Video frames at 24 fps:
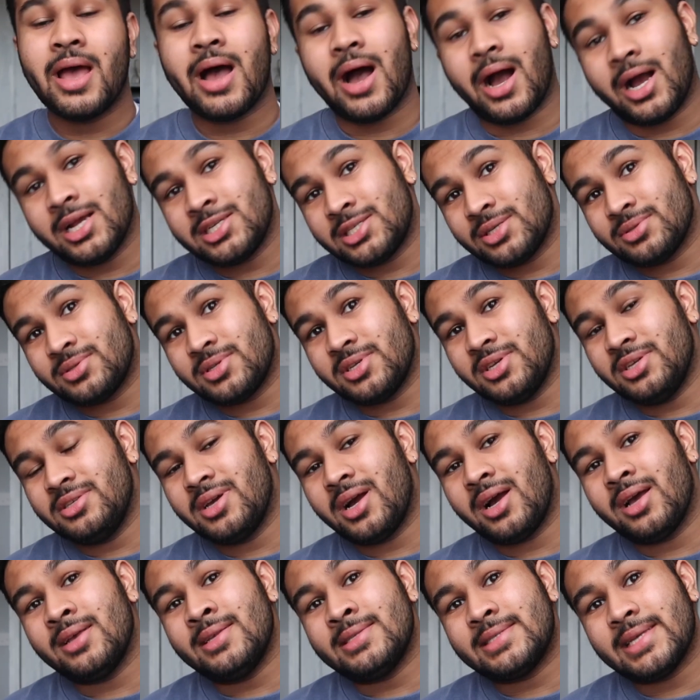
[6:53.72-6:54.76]
I shall see you
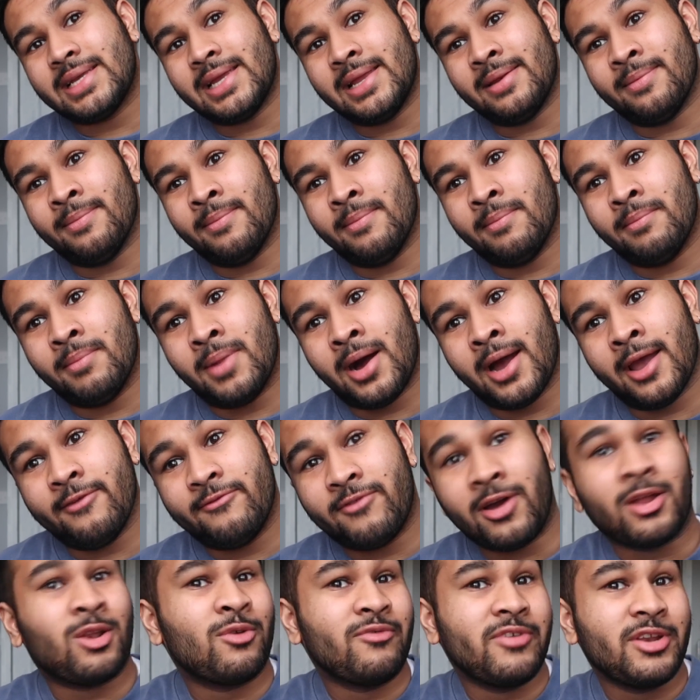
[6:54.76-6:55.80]
guys in my
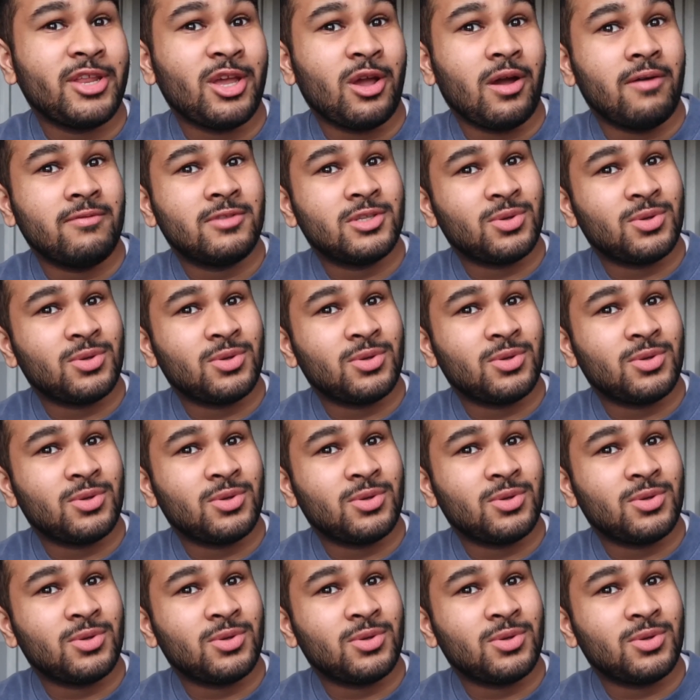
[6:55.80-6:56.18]
final video of